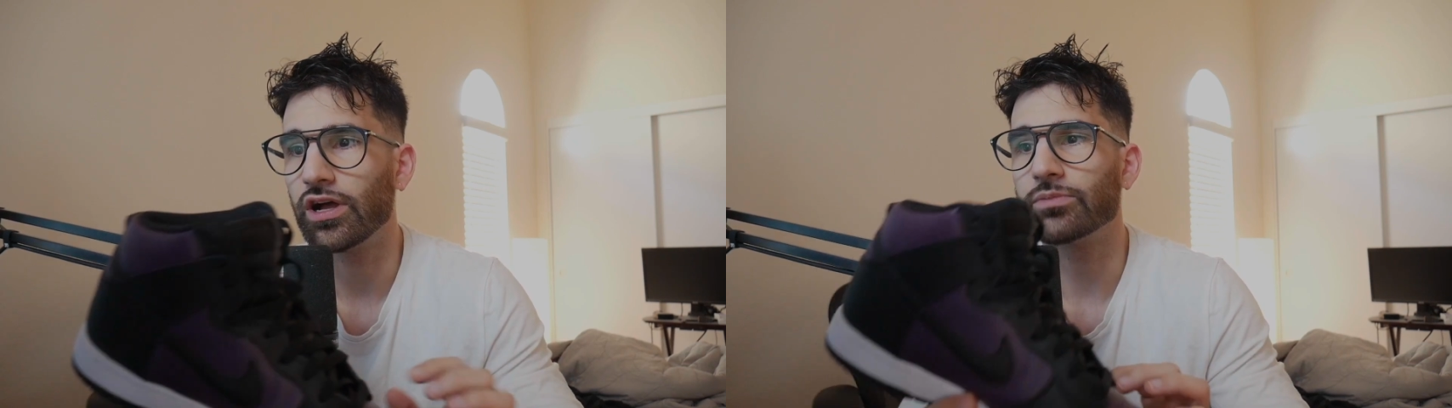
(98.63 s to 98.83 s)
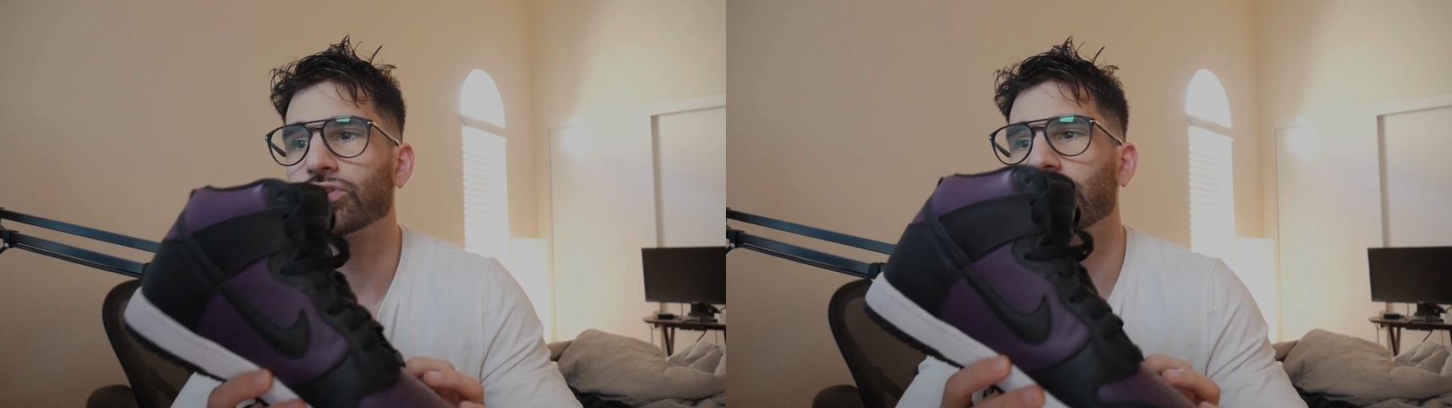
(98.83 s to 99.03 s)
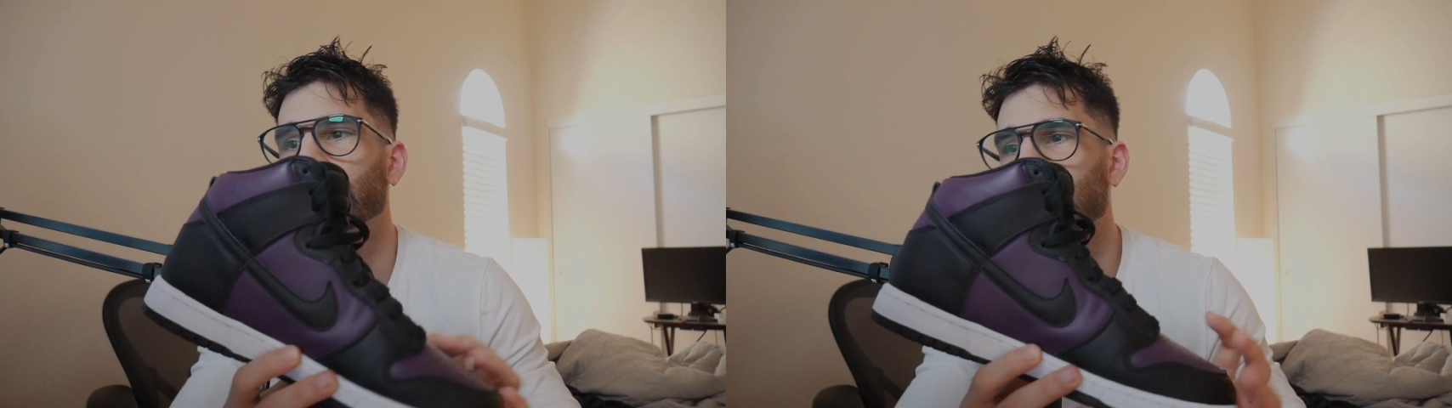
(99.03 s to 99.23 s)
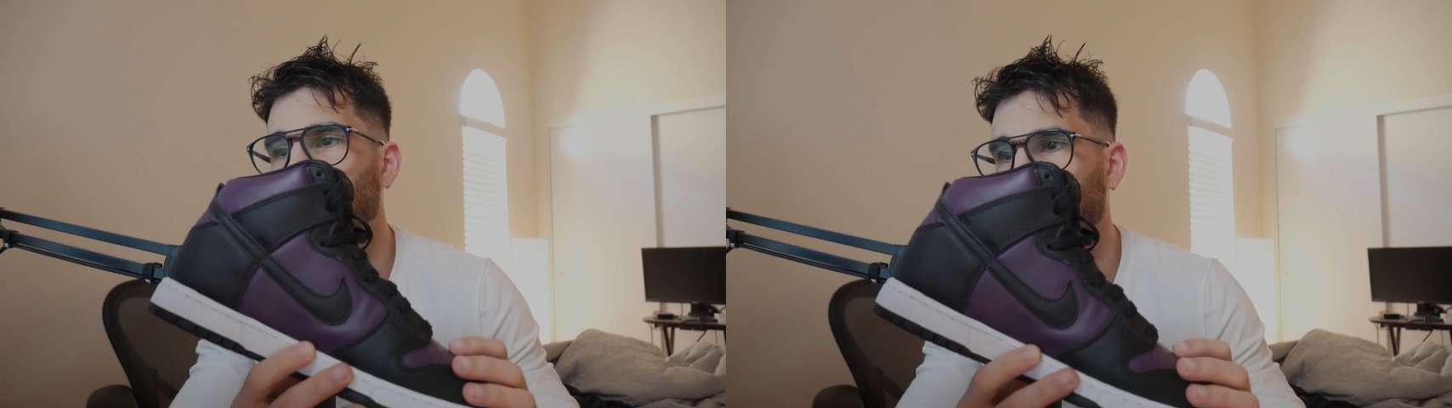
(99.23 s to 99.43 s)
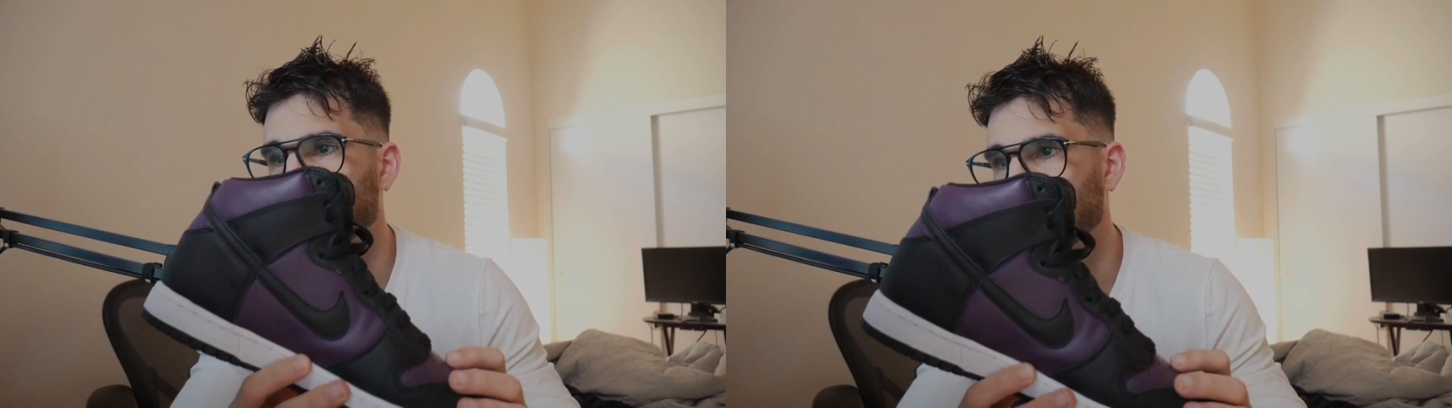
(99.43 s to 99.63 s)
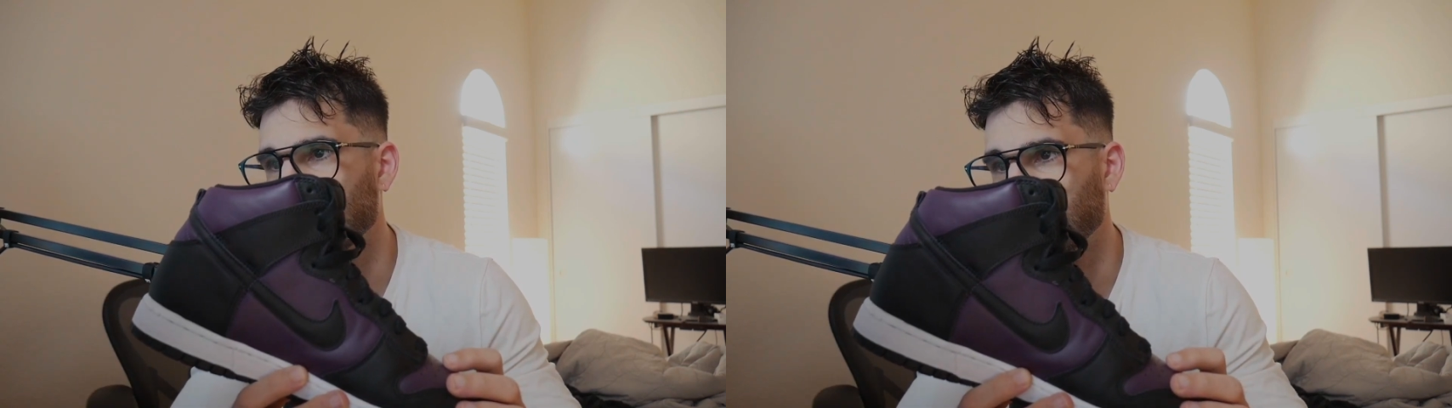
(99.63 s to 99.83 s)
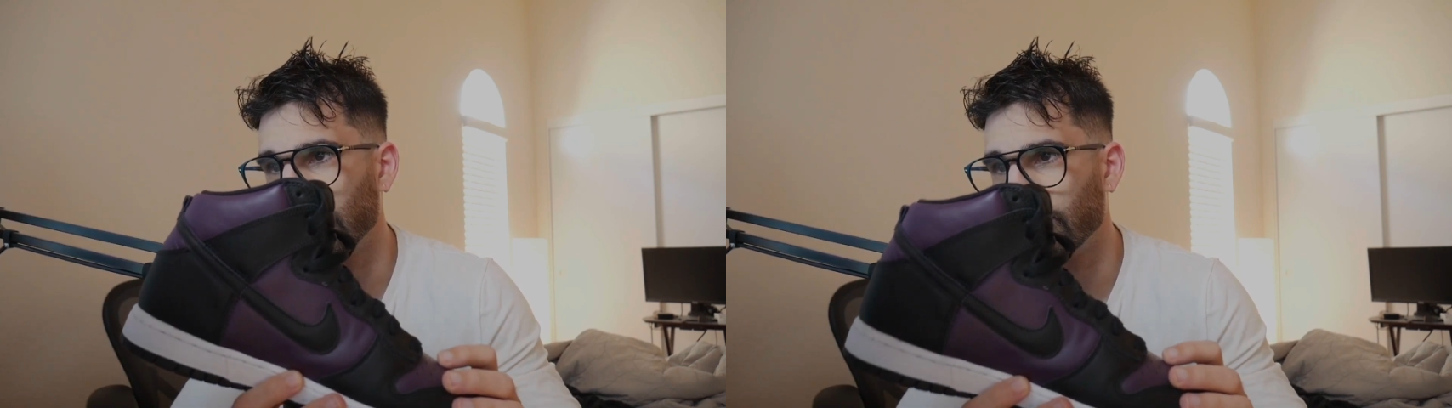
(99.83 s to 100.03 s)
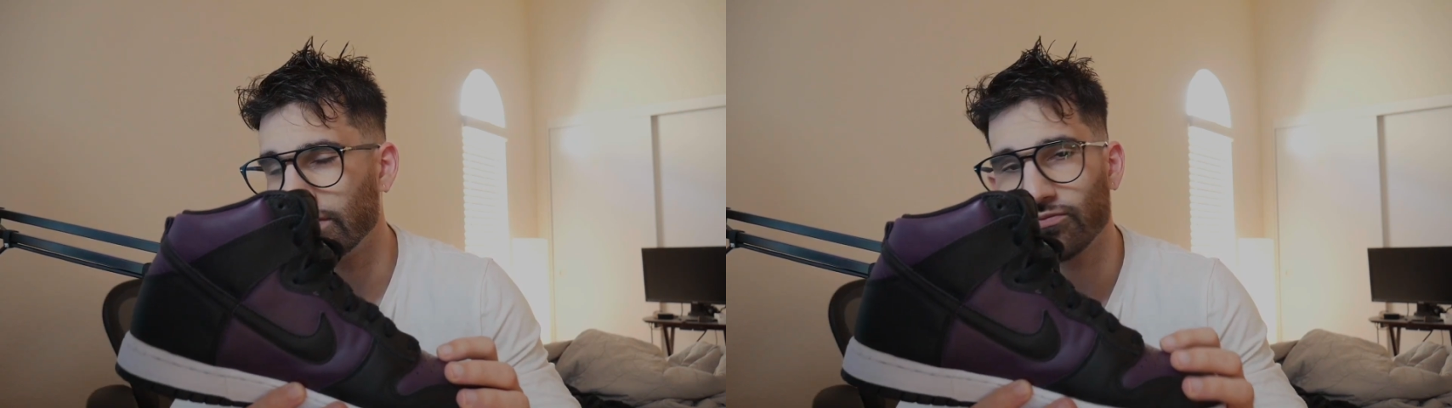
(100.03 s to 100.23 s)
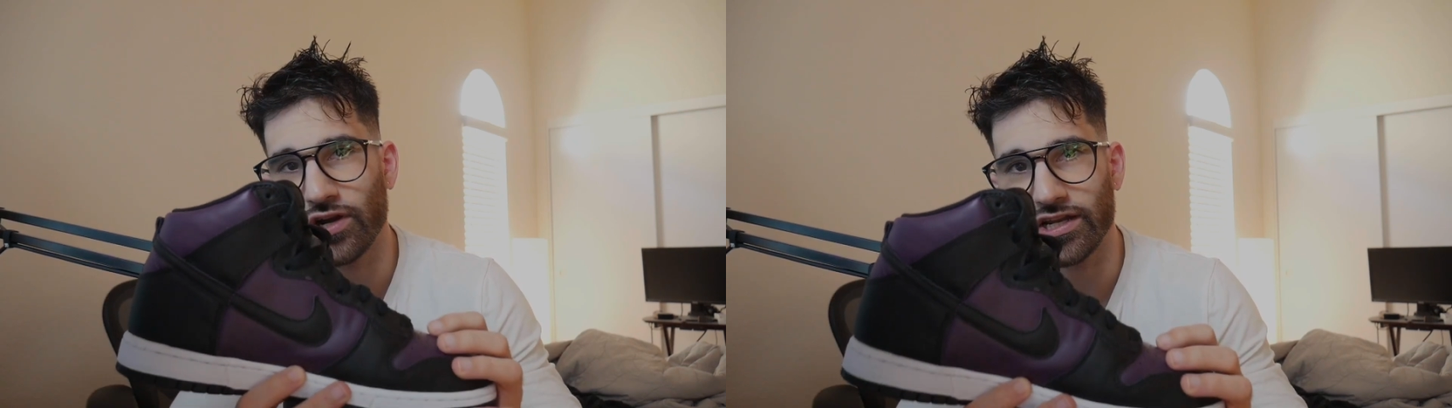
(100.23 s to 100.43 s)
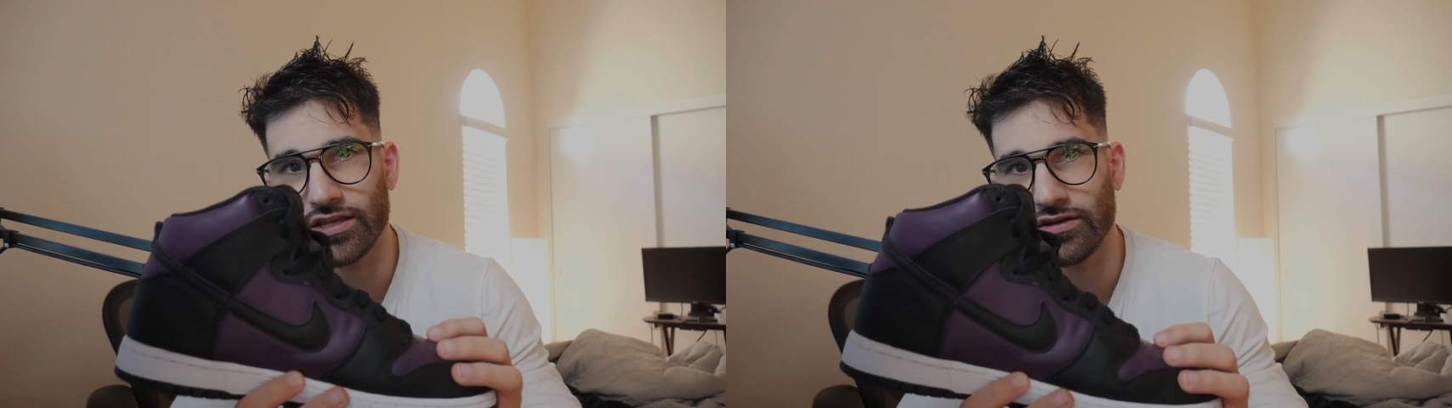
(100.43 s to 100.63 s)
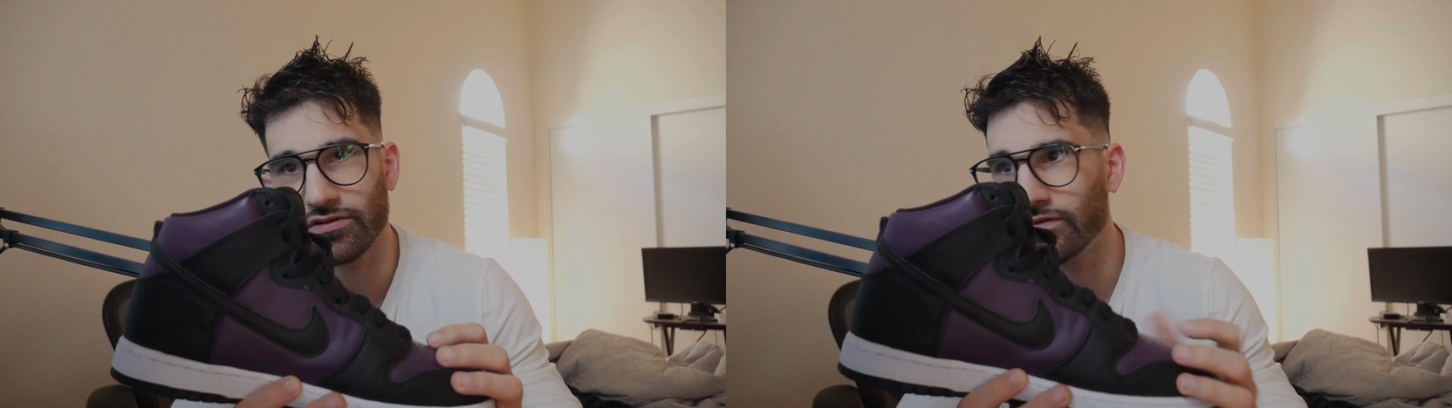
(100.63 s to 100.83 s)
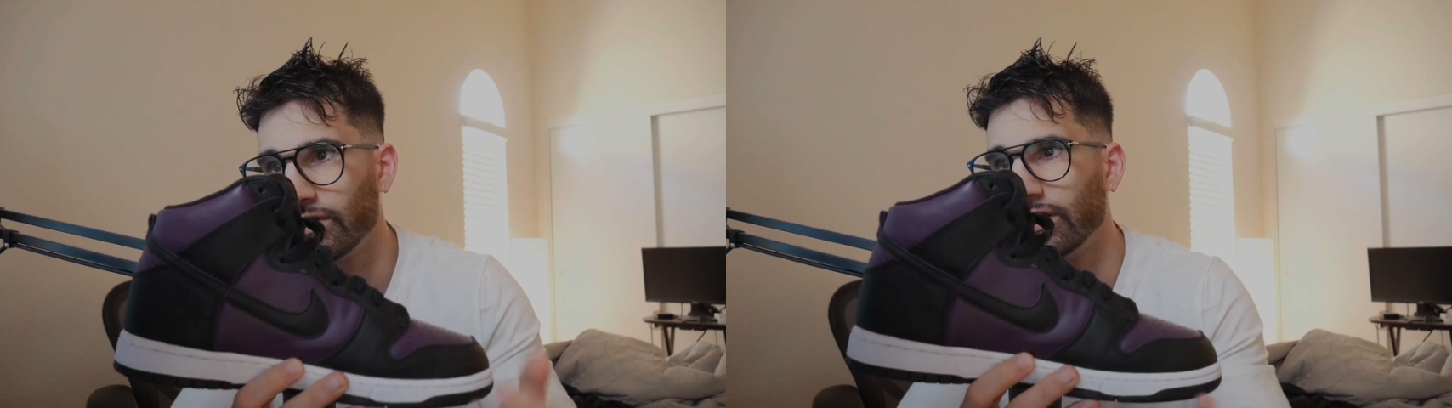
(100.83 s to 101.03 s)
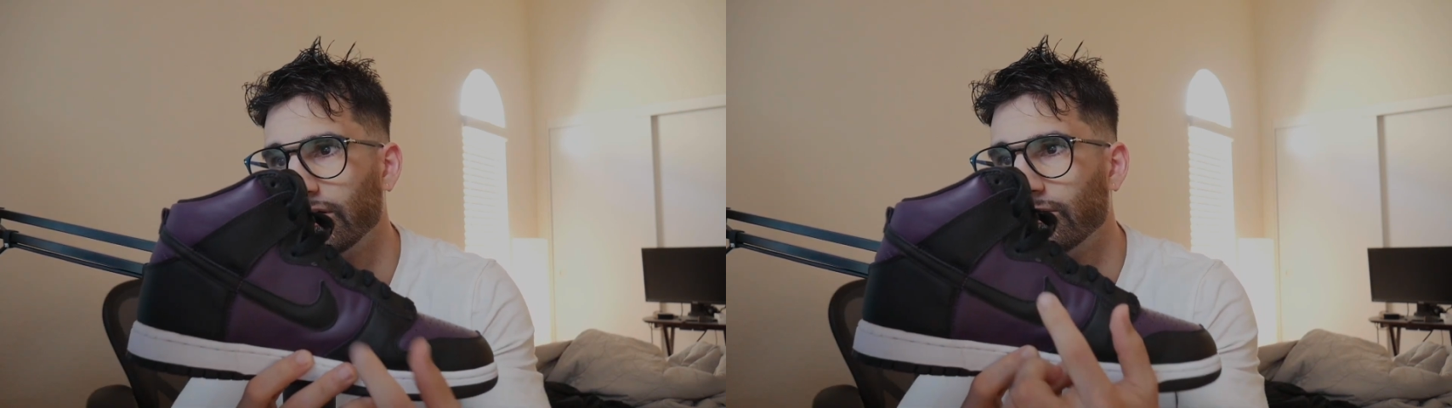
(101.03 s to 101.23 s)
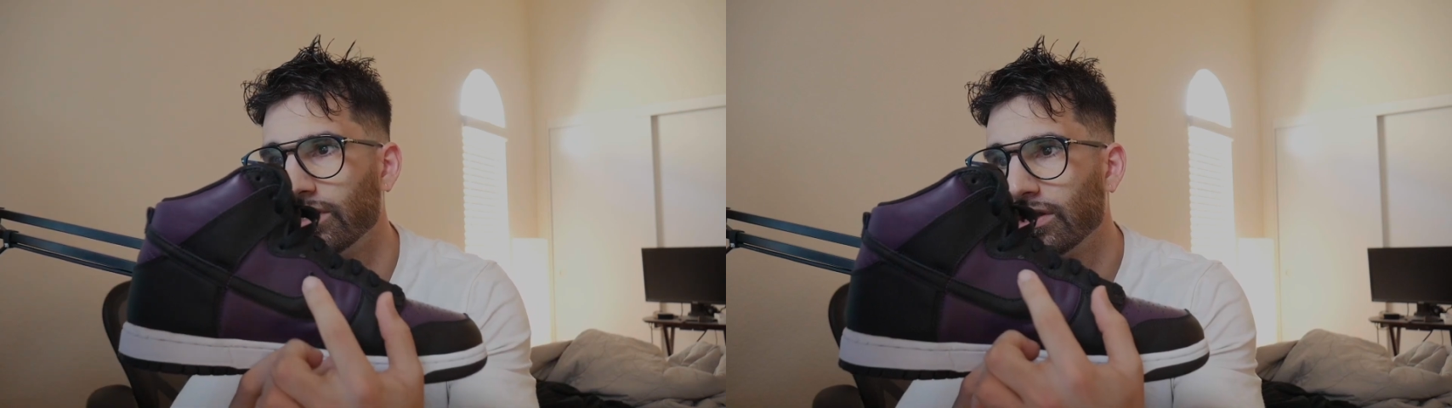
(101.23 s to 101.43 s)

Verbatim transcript: I'm sure you guys could probably see it even right here in the video.